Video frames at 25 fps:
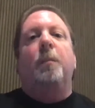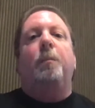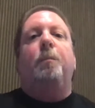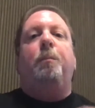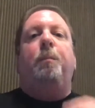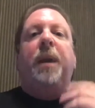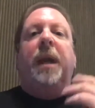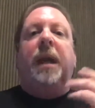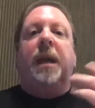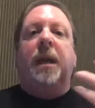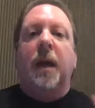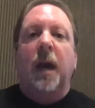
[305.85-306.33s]

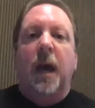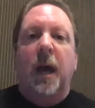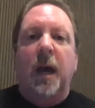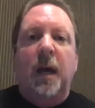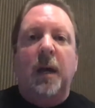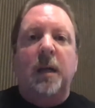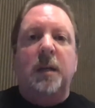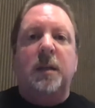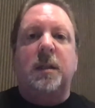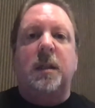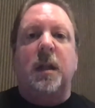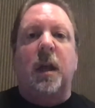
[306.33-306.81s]

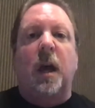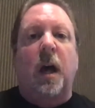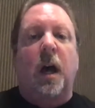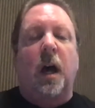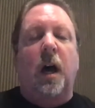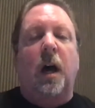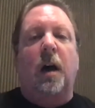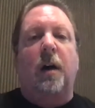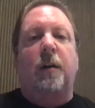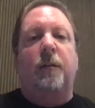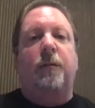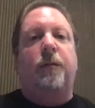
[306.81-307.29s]
Because
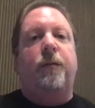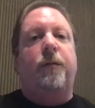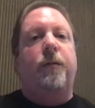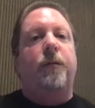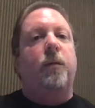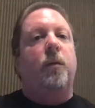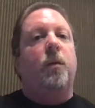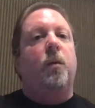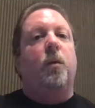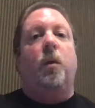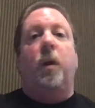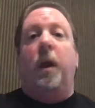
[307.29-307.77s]
of
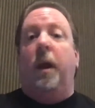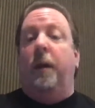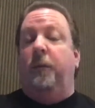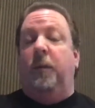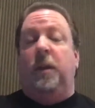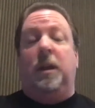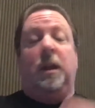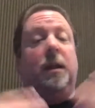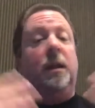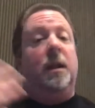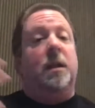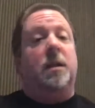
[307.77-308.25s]

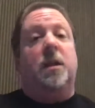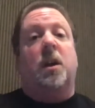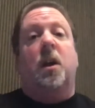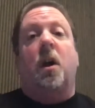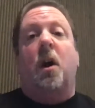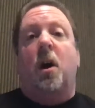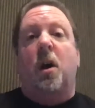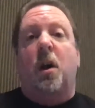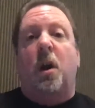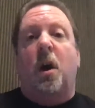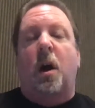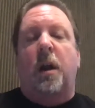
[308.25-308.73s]
everything that's
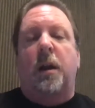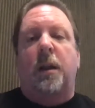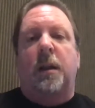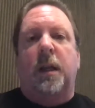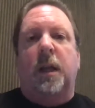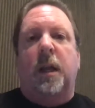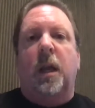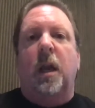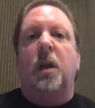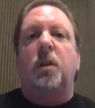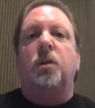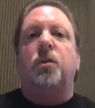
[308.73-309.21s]
gone on in the
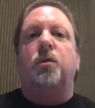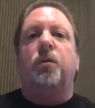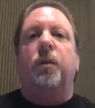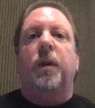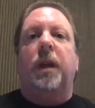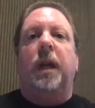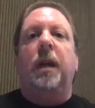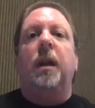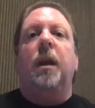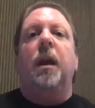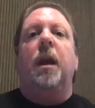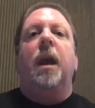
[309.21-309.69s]

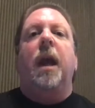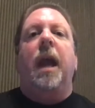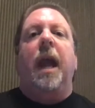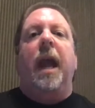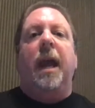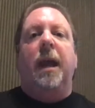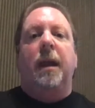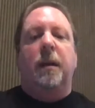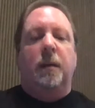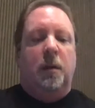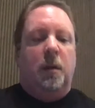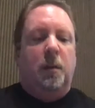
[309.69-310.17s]
country
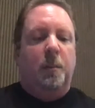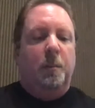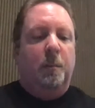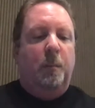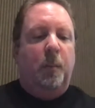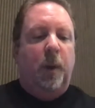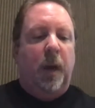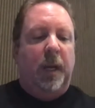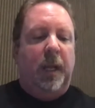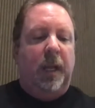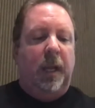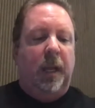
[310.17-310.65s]
and
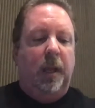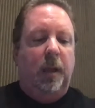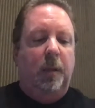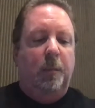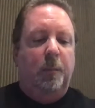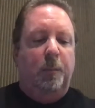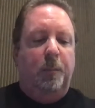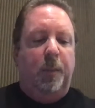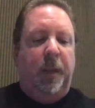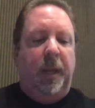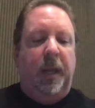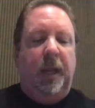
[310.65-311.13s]

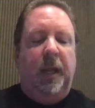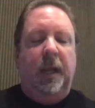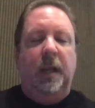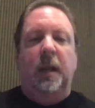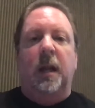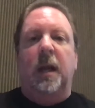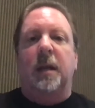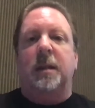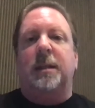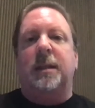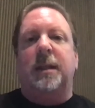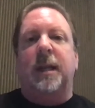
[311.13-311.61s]
money being
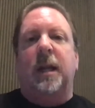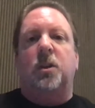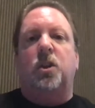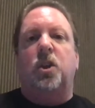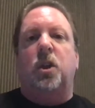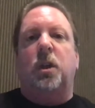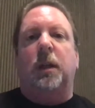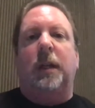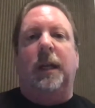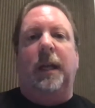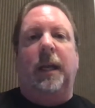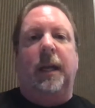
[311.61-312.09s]

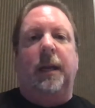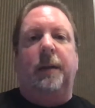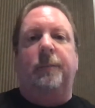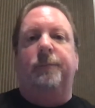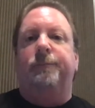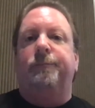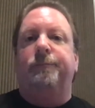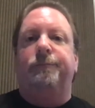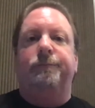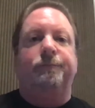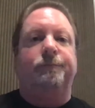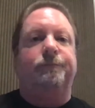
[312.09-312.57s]
essentially
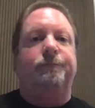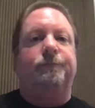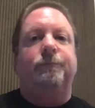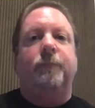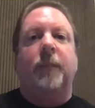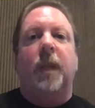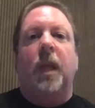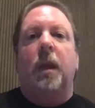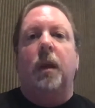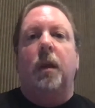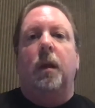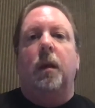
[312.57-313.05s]

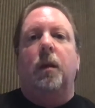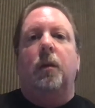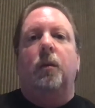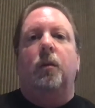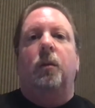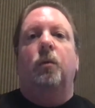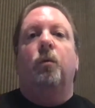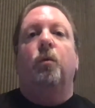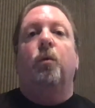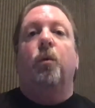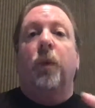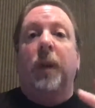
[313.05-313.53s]

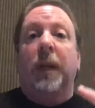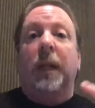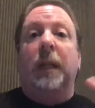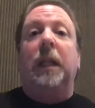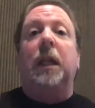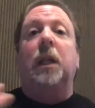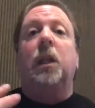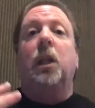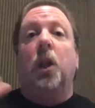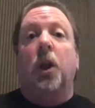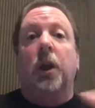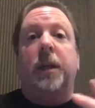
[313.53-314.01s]

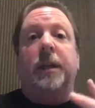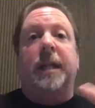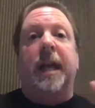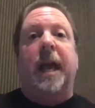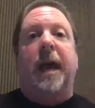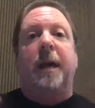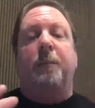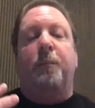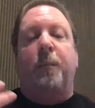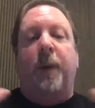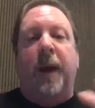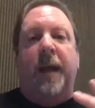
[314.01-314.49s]
really looked
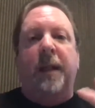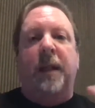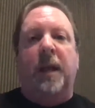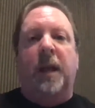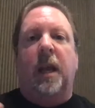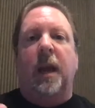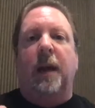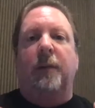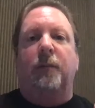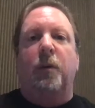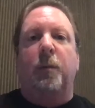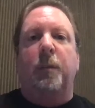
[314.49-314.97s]
at by the
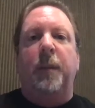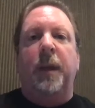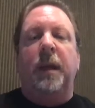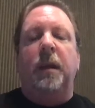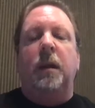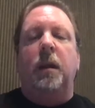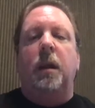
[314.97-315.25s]
government,